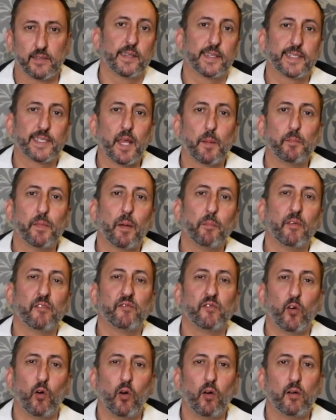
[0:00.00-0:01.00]
Step
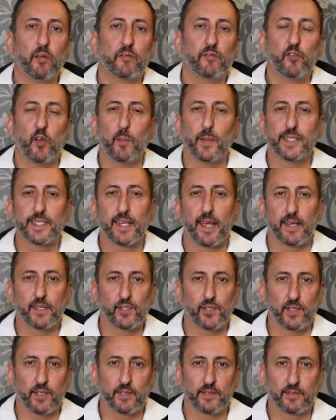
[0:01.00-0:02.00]
4,
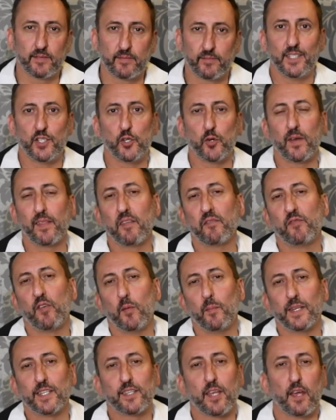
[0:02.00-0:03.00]
fermentation. During the
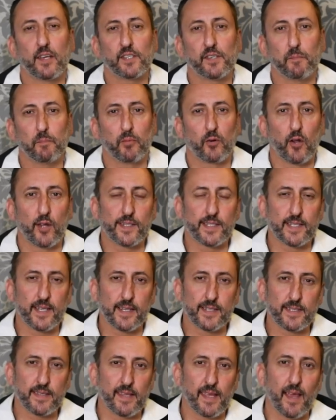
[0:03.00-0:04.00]
fermentation
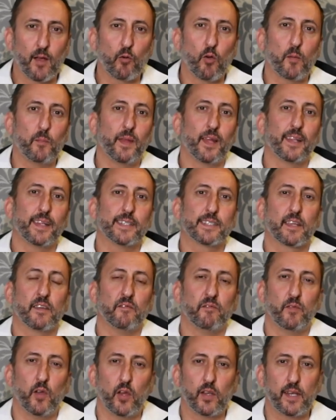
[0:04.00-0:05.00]
process, the agua miel is
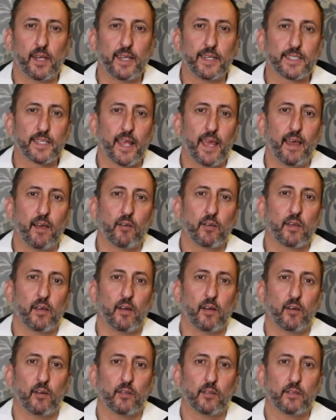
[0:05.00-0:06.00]
converted into
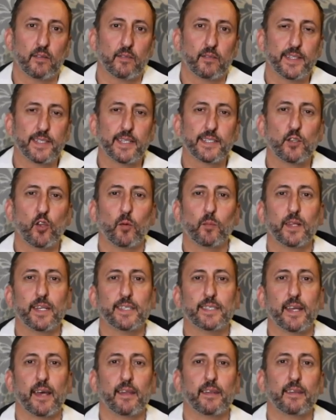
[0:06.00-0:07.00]
alcohol. This is normally
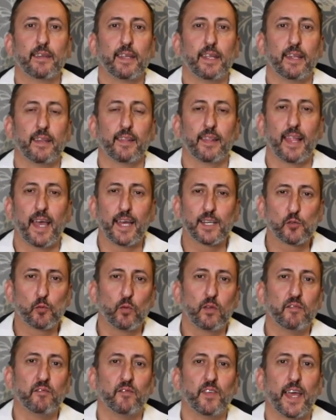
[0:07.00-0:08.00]
done in large
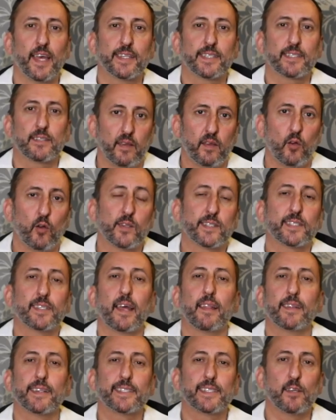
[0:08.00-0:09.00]
wooden vats or
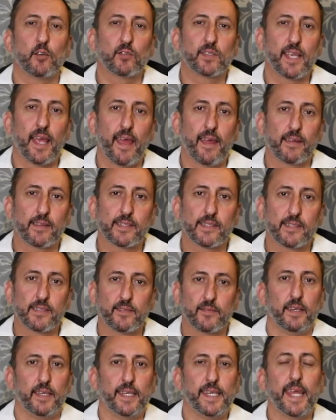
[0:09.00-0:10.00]
stainless steel tanks.
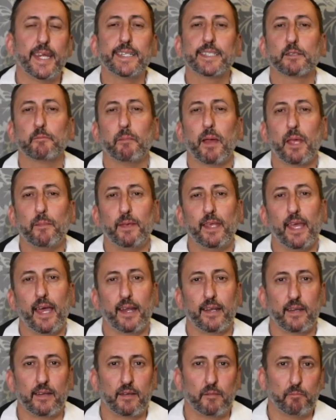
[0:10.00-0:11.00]
Yeast may be
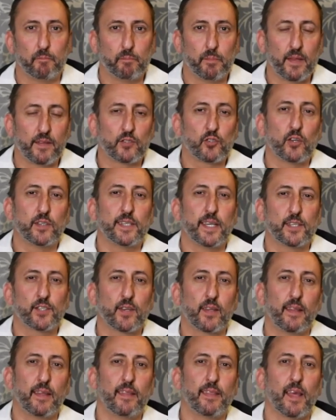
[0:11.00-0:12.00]
added, but
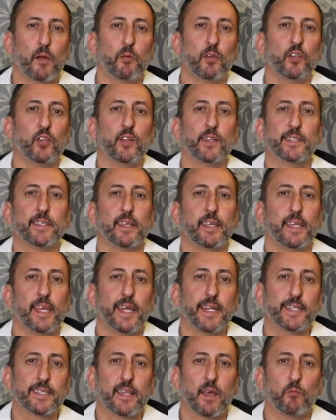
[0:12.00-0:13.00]
traditionally they would use the
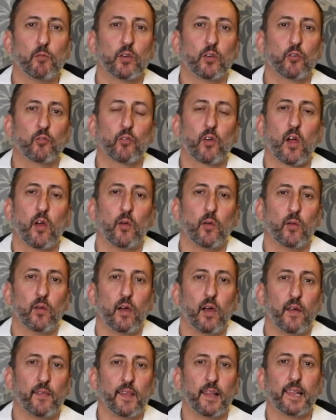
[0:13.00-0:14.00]
yeast that would grow
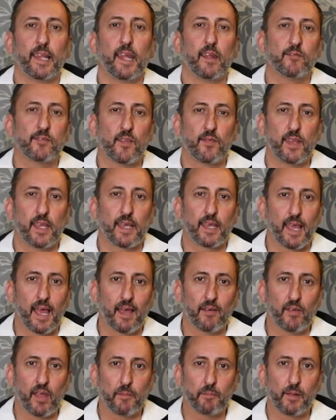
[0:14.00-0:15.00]
on the leaves of the
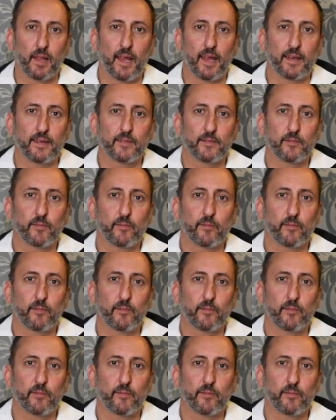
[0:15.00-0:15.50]
agave plant.